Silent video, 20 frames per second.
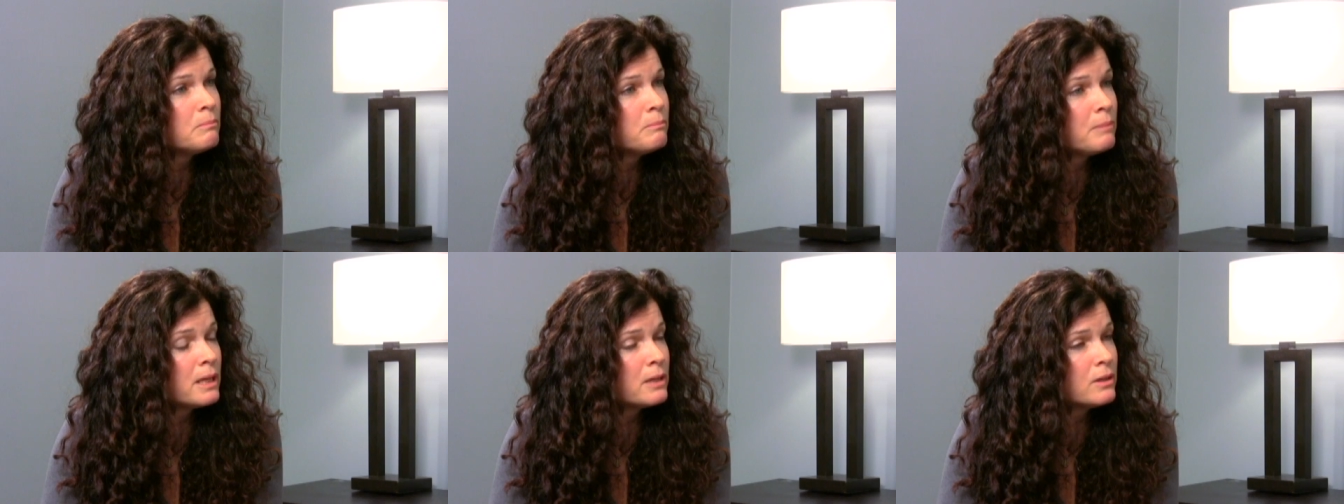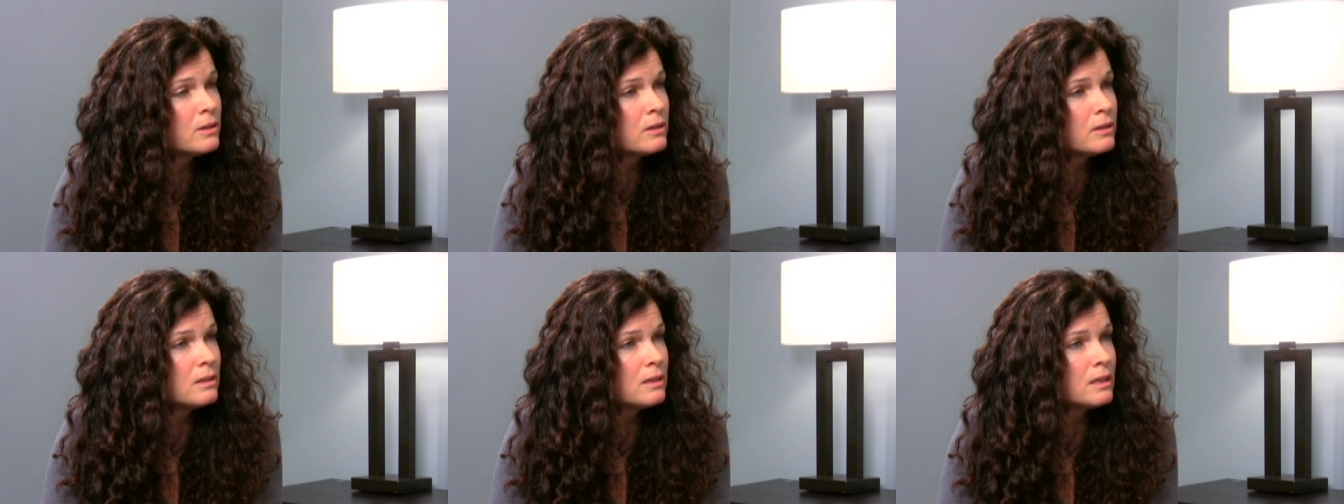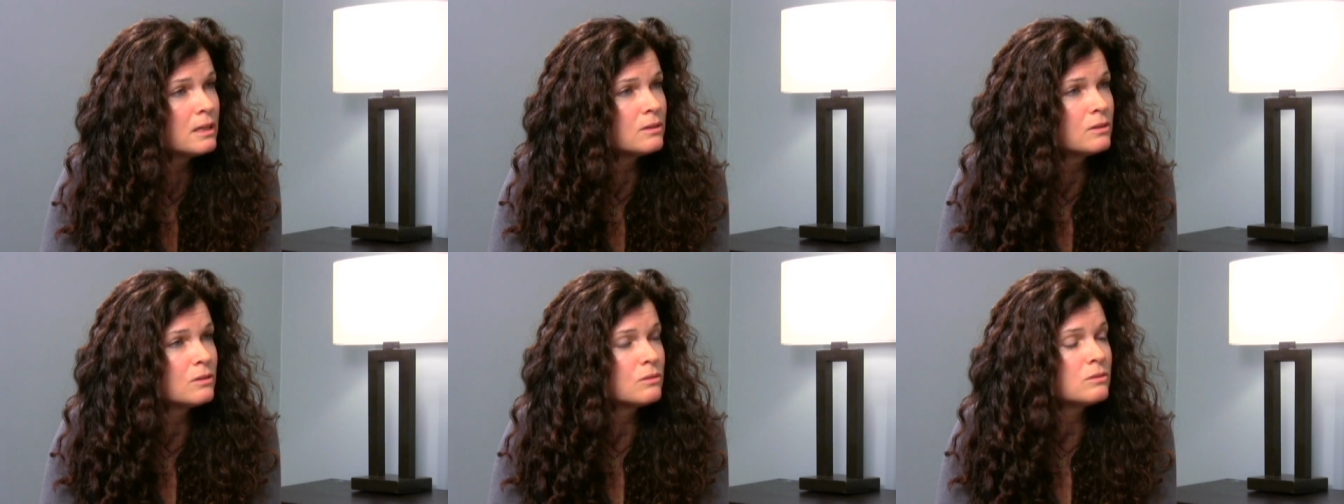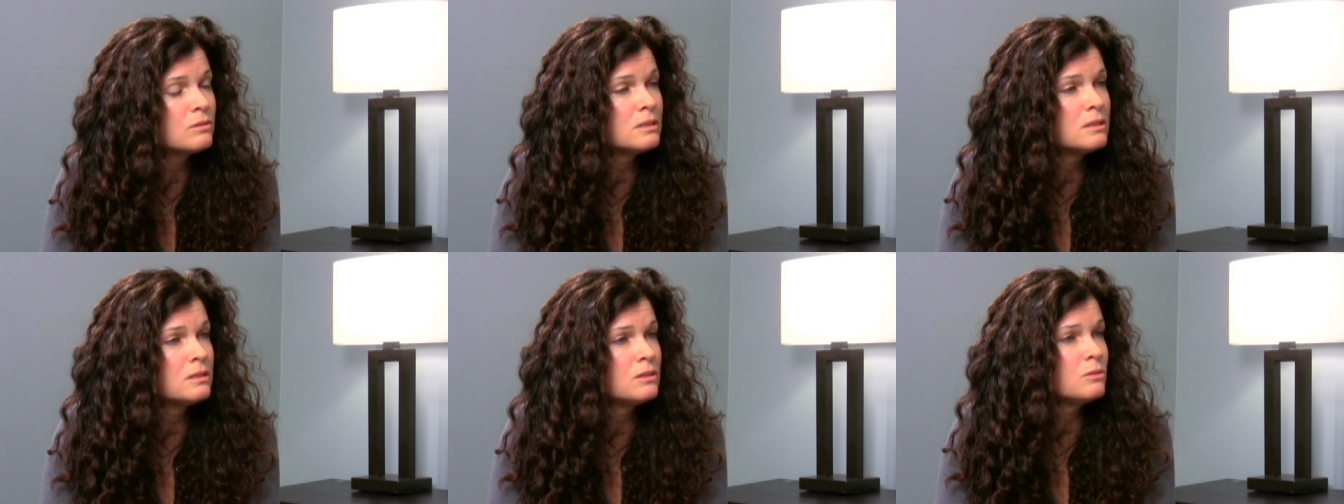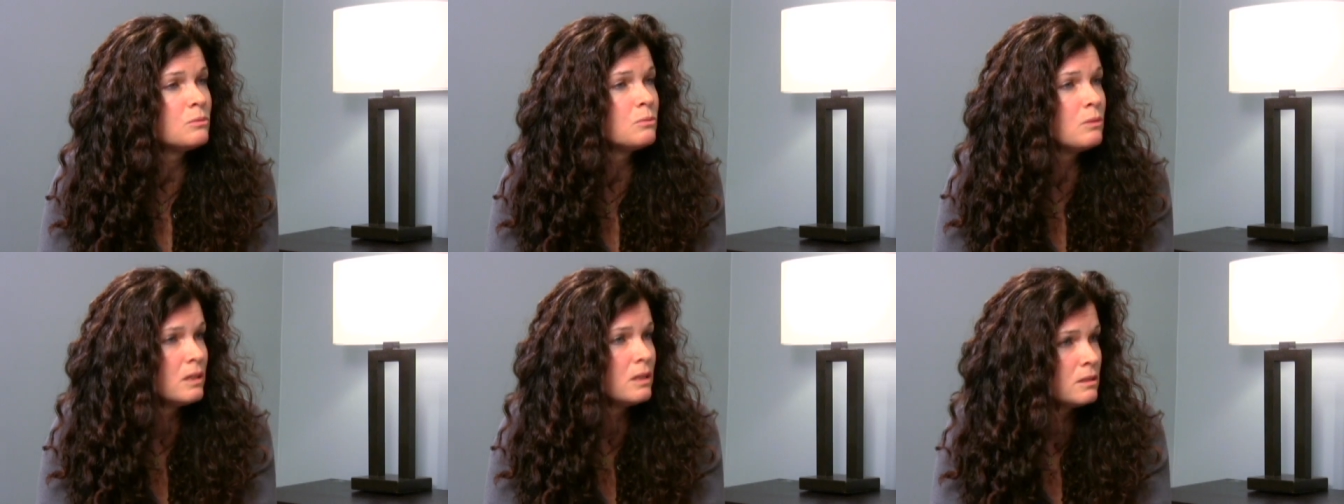better and those
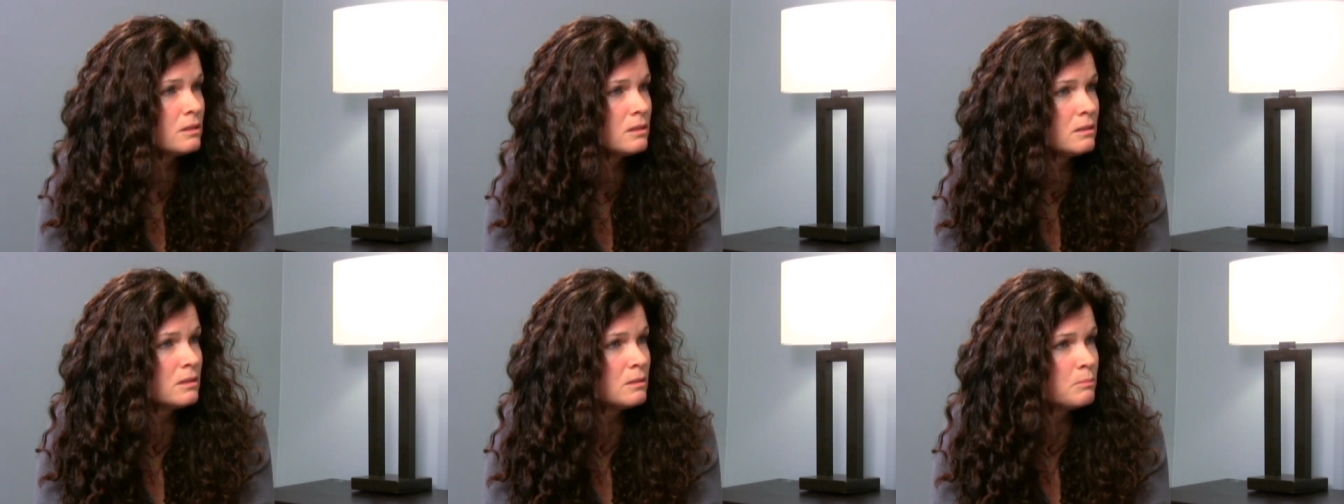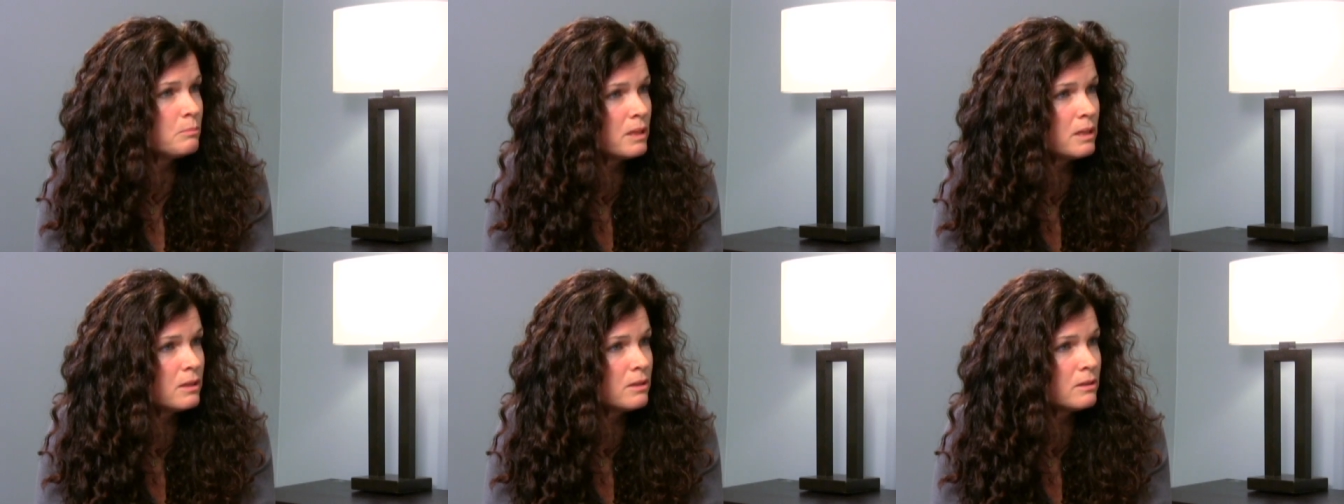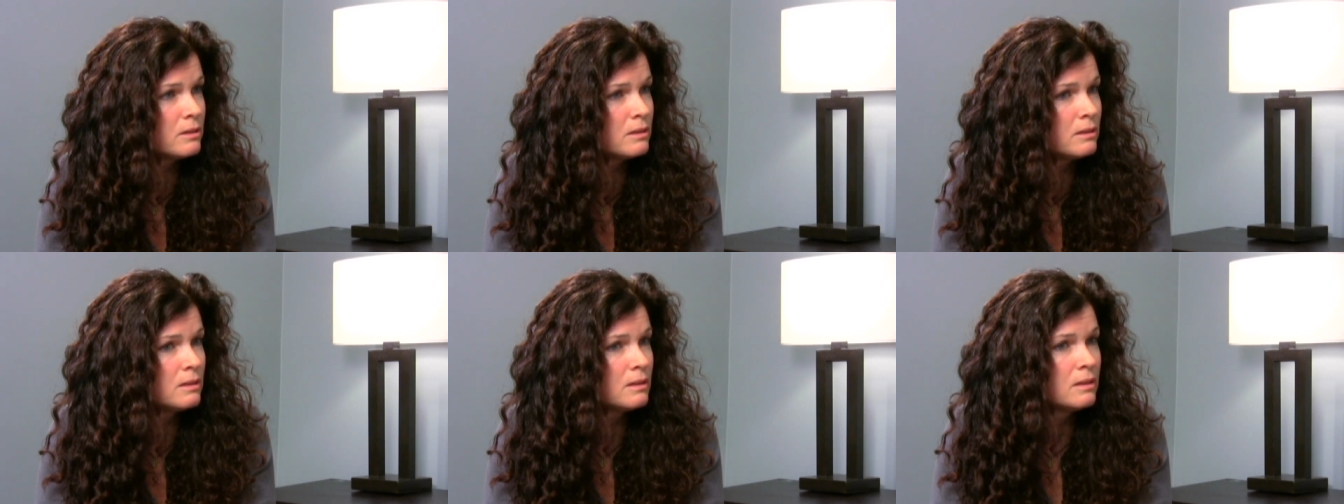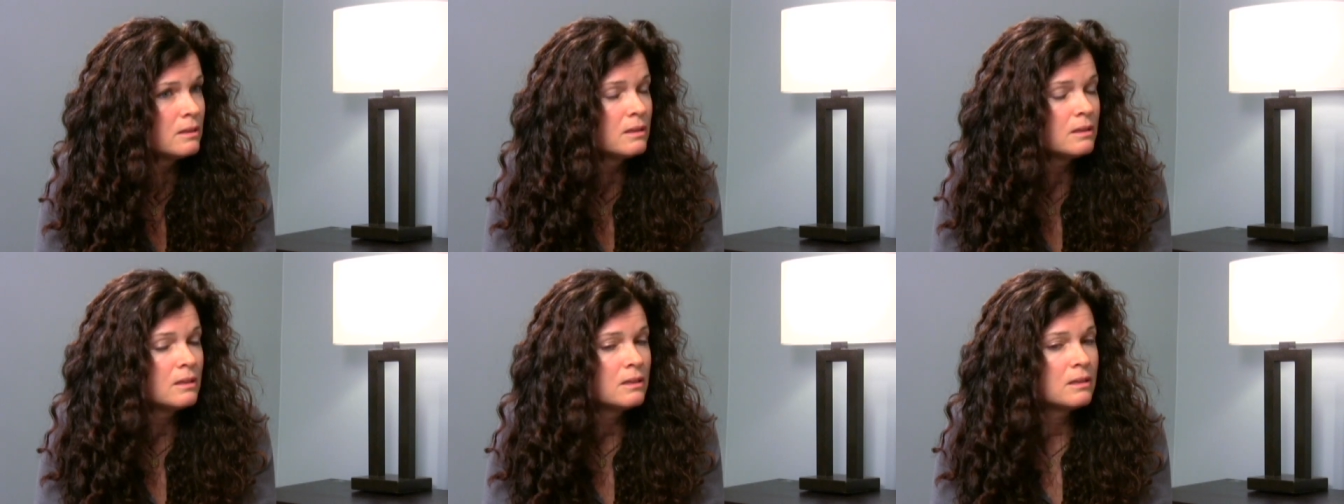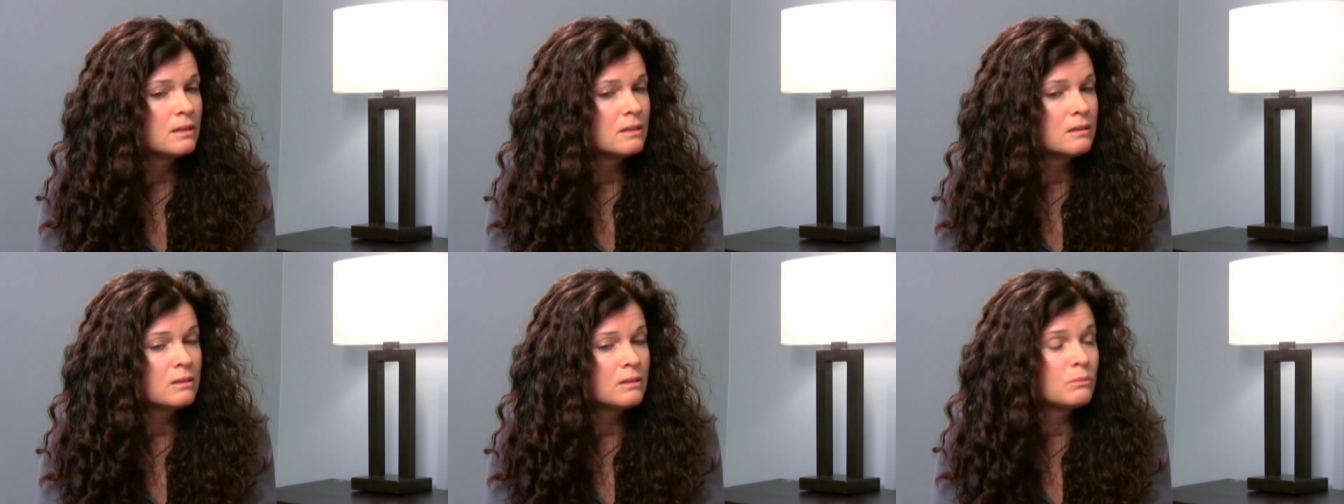situations better,
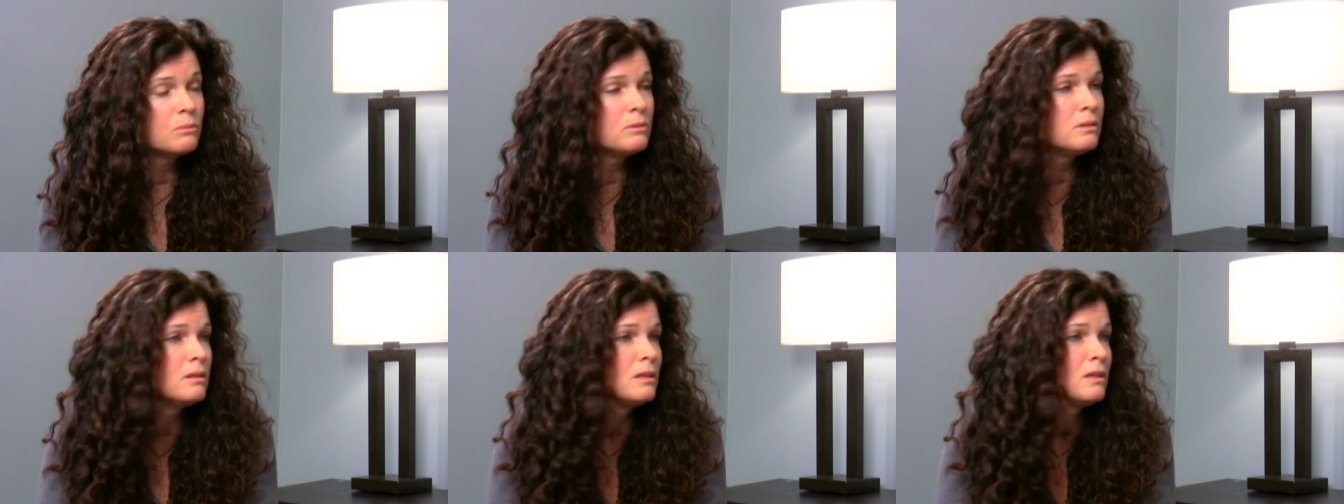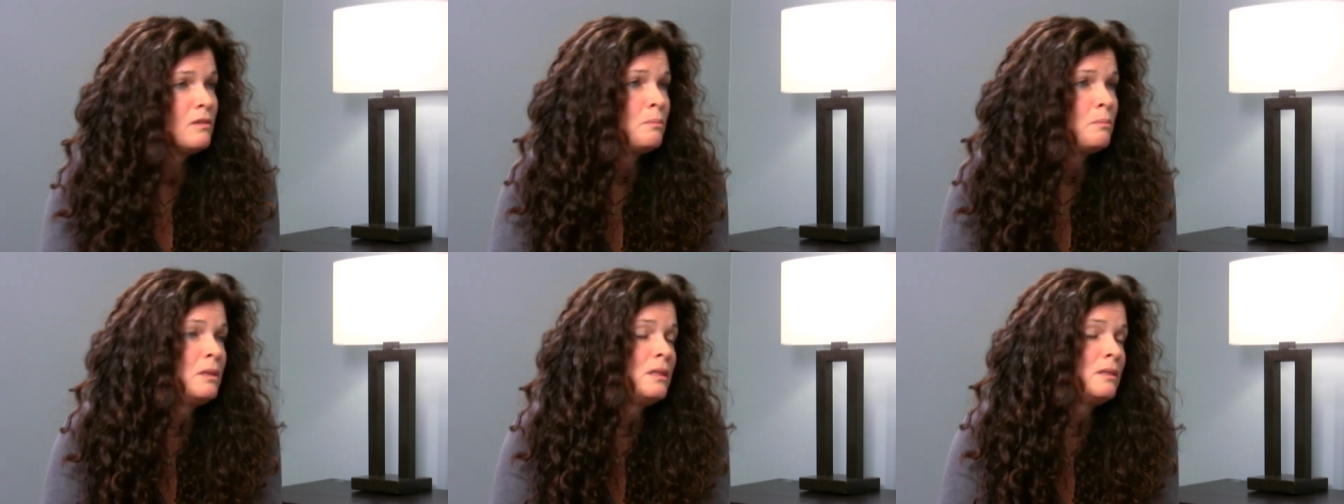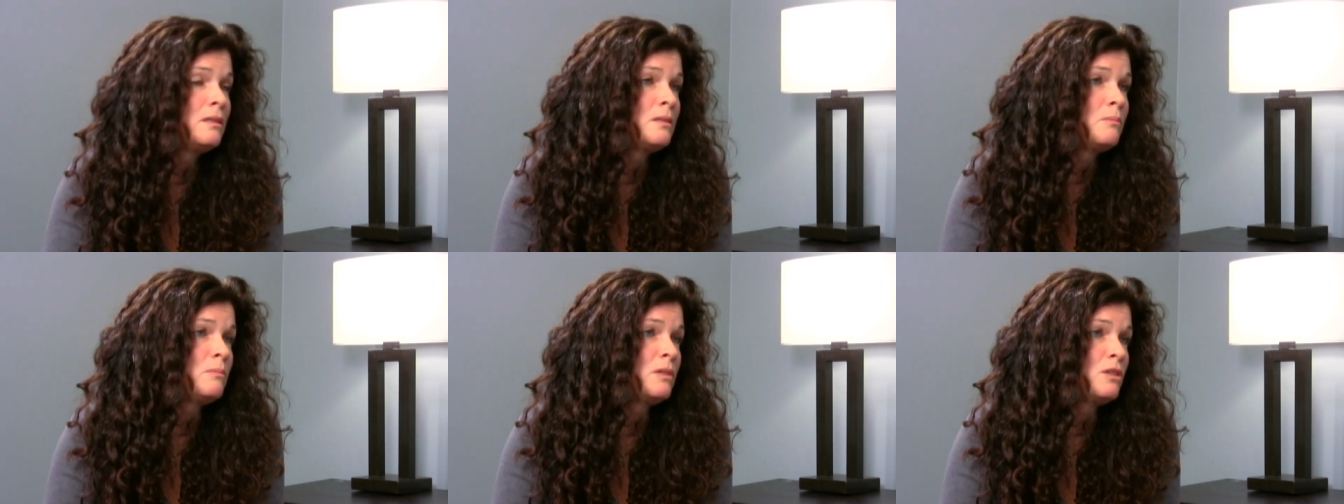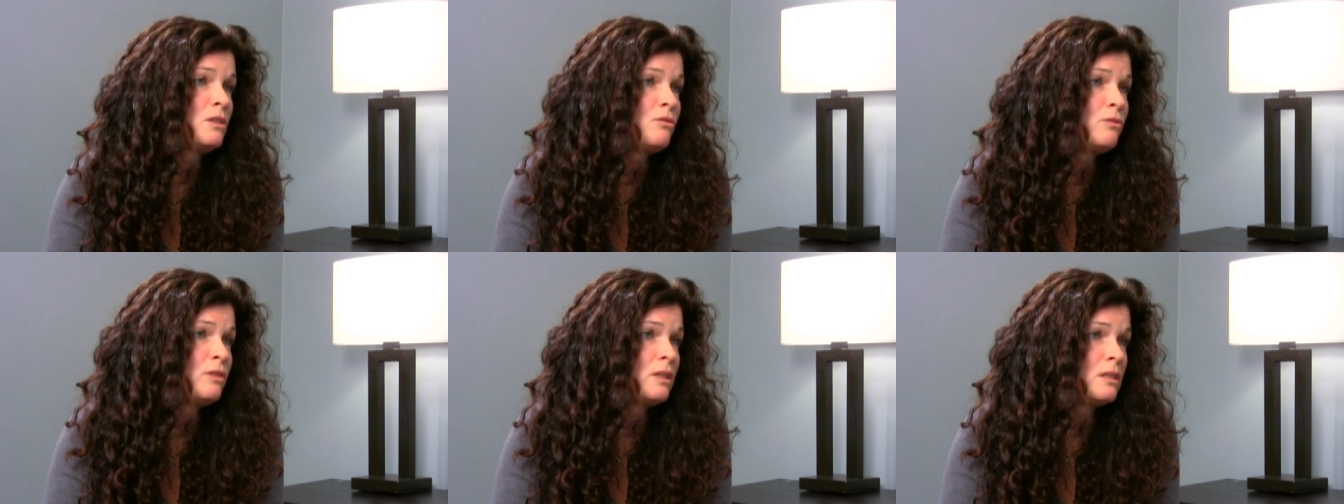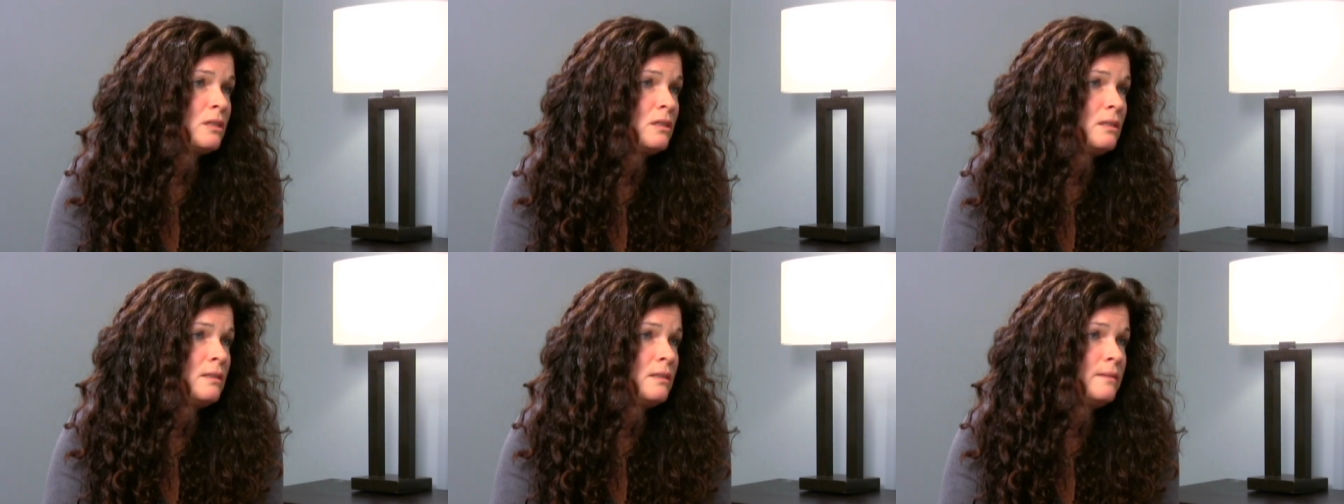there wouldn't have been as much
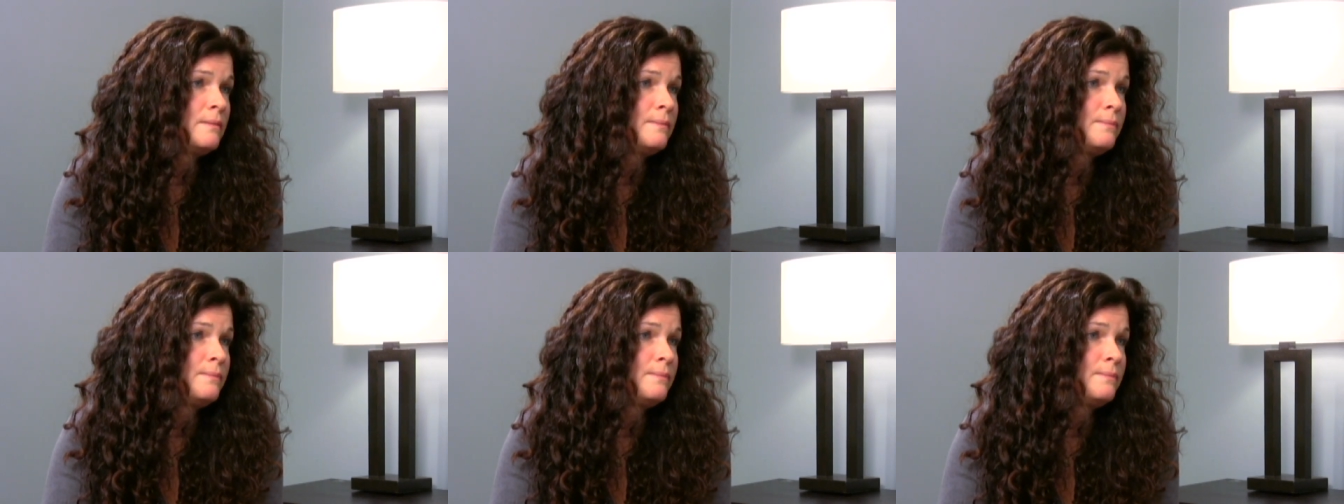friction.